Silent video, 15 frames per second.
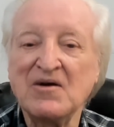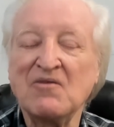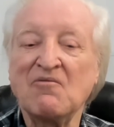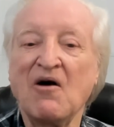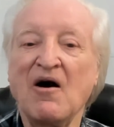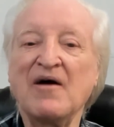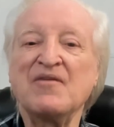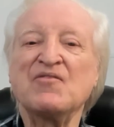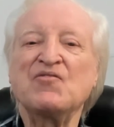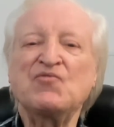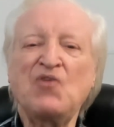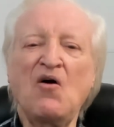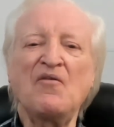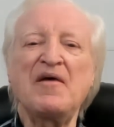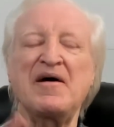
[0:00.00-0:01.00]
right?
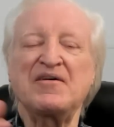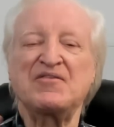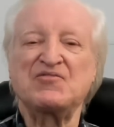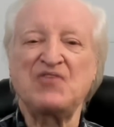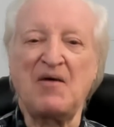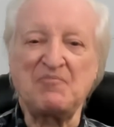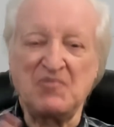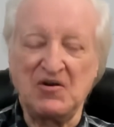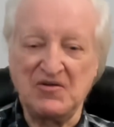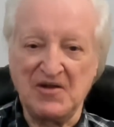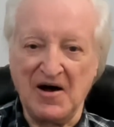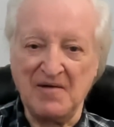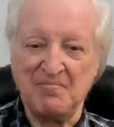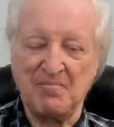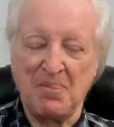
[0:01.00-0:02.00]
So they accepted
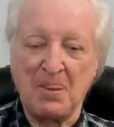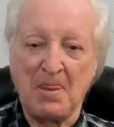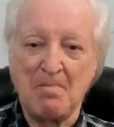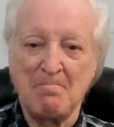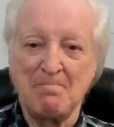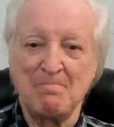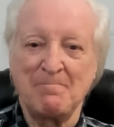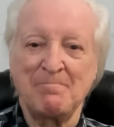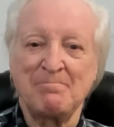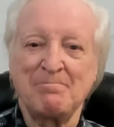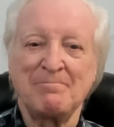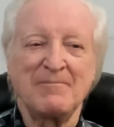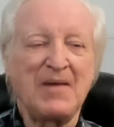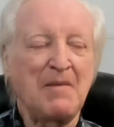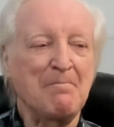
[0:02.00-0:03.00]
that.
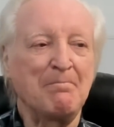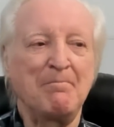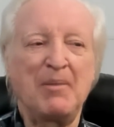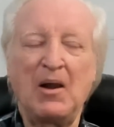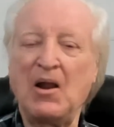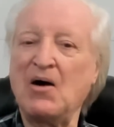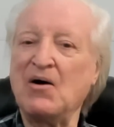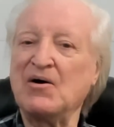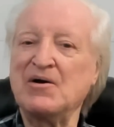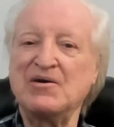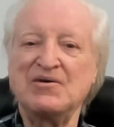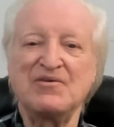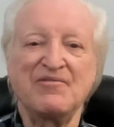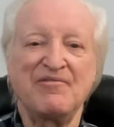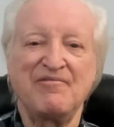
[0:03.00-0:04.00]

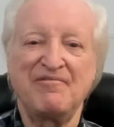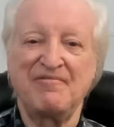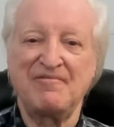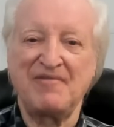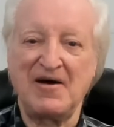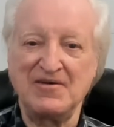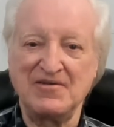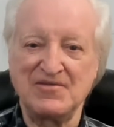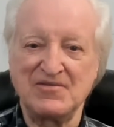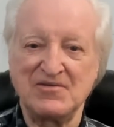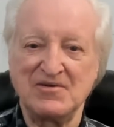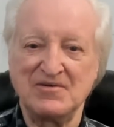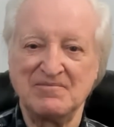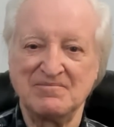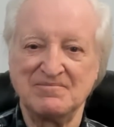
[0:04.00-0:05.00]
Blind faith.